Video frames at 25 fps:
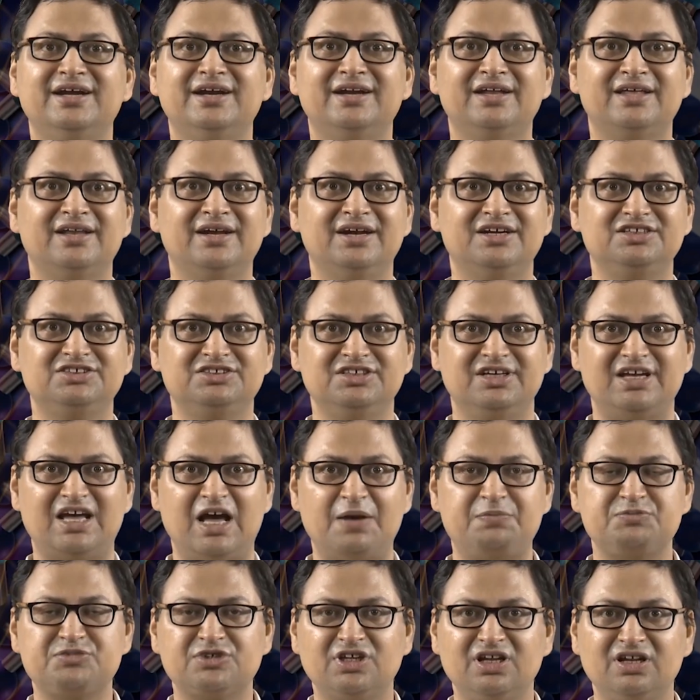an energy
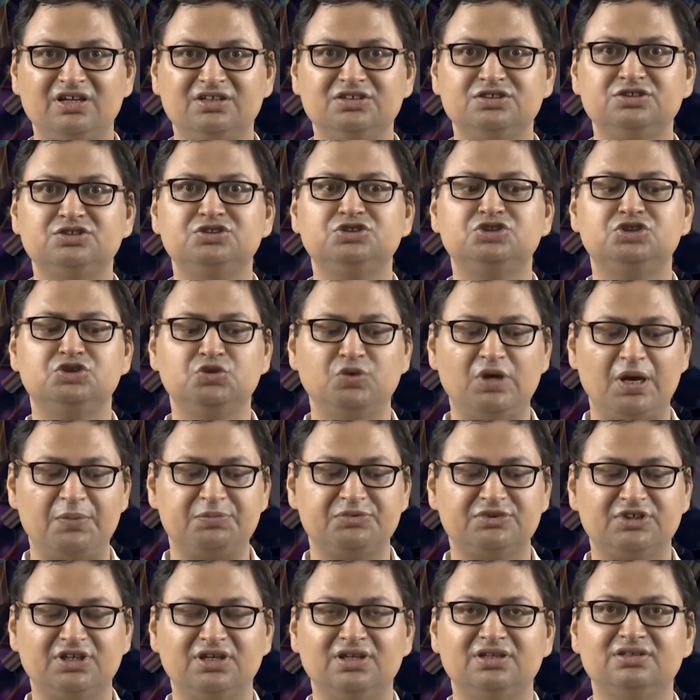epsilon, 2
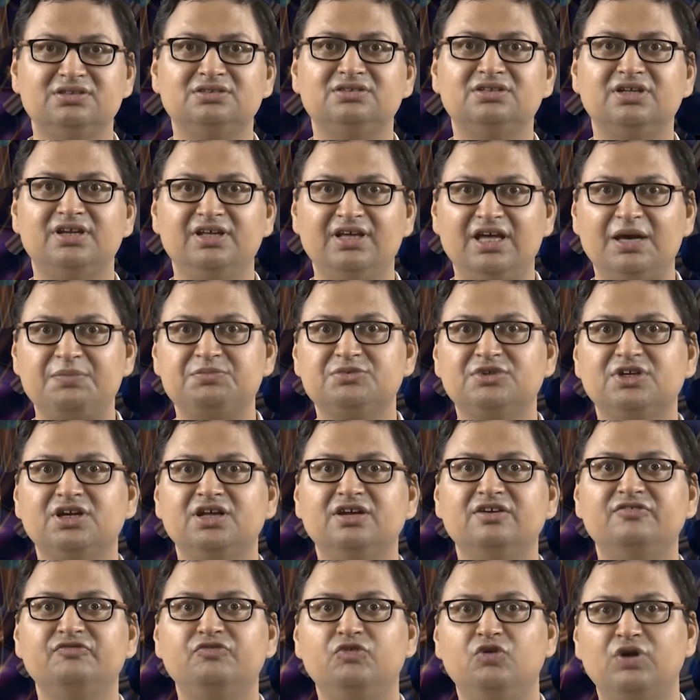epsilon, 3
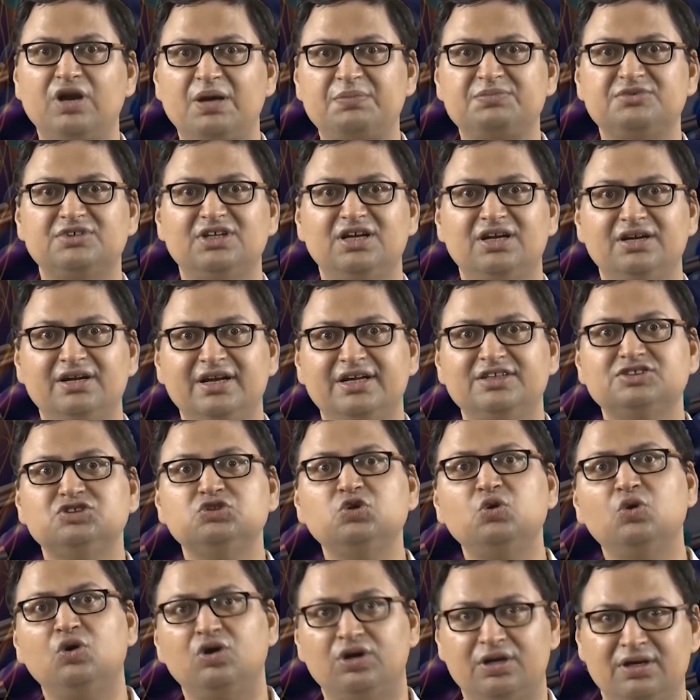epsilon, 4 epsilon, and
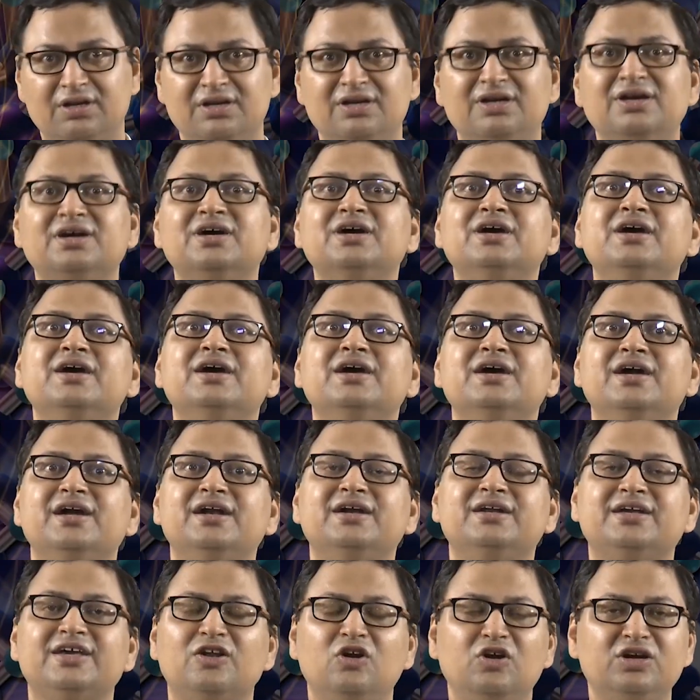so on.
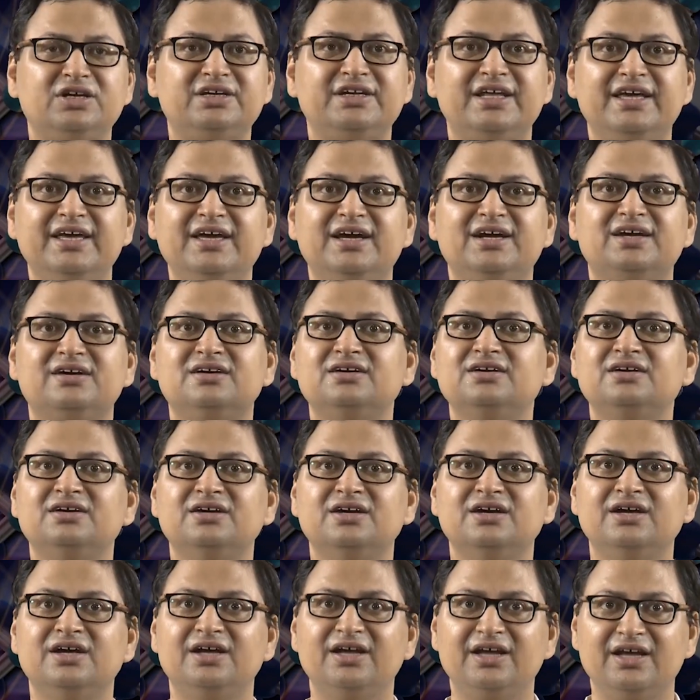It cannot take
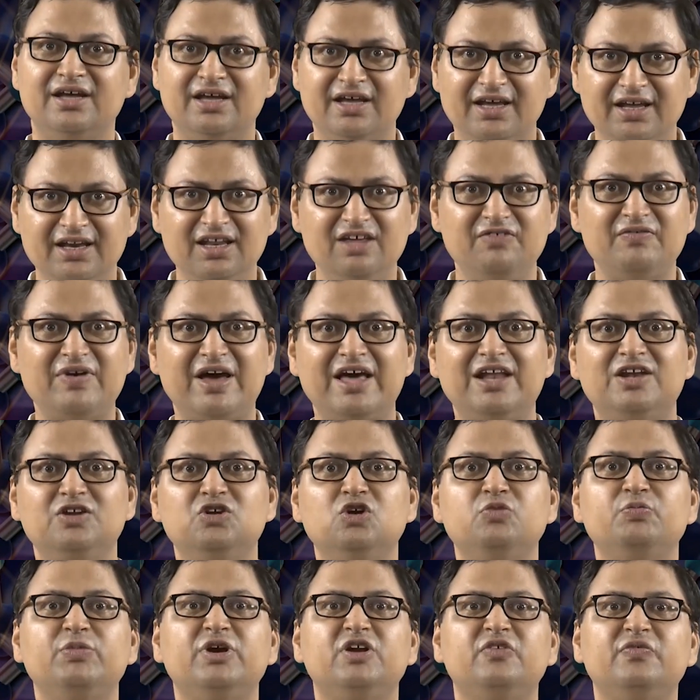any
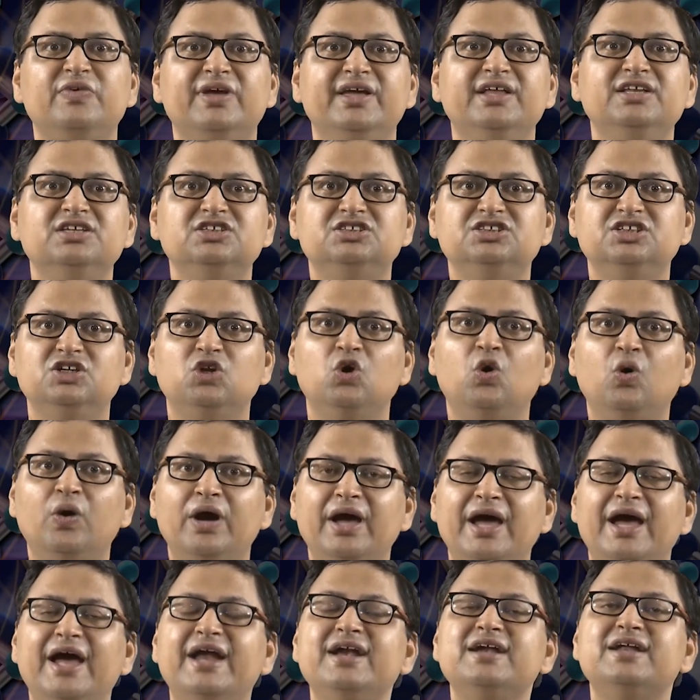value between 0
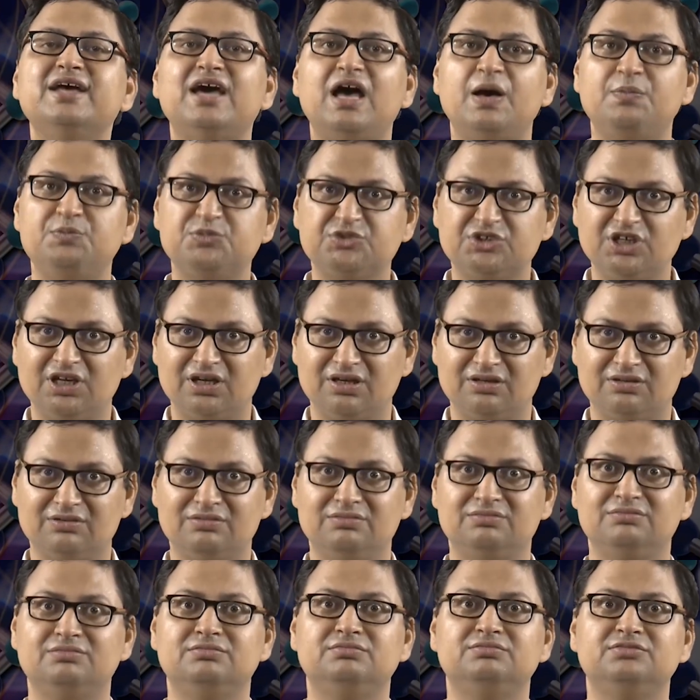and epsilon.
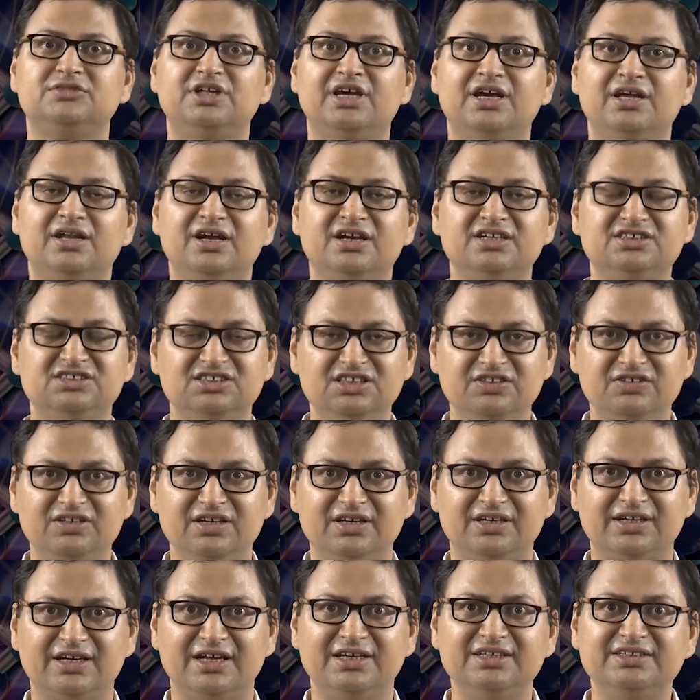The energy
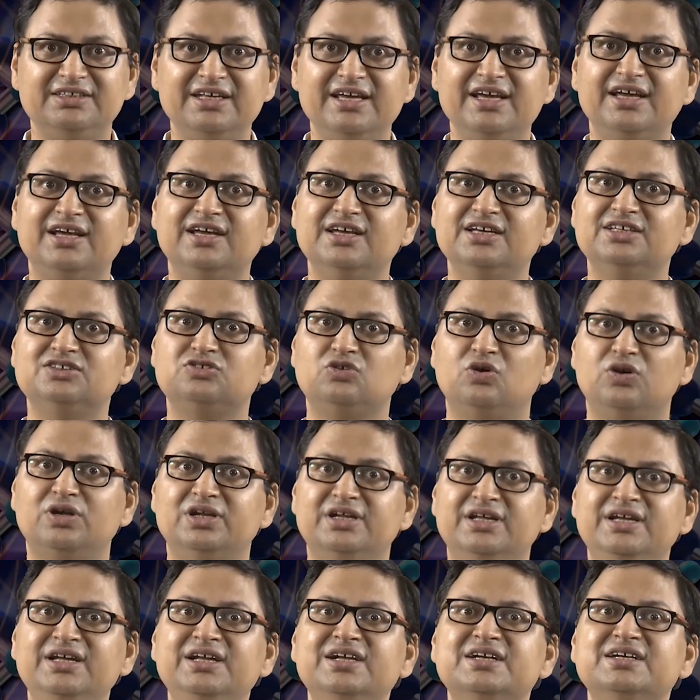it can take is
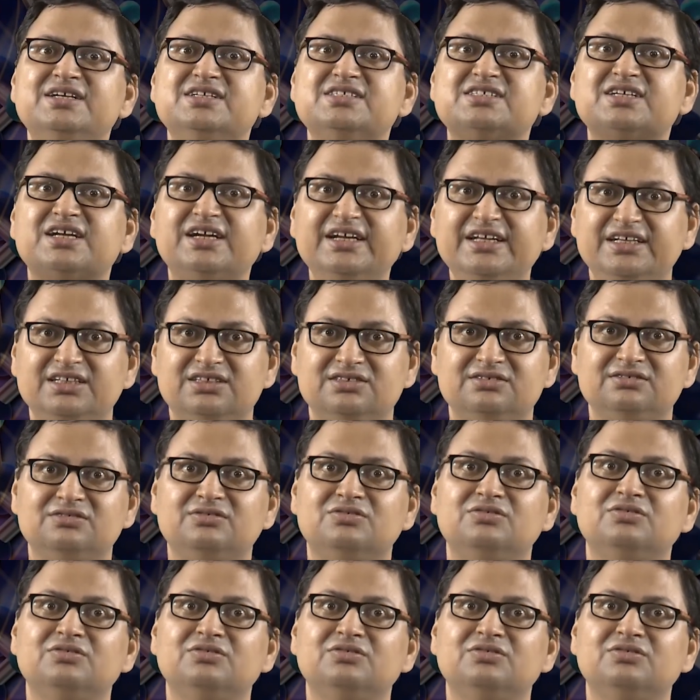only discrete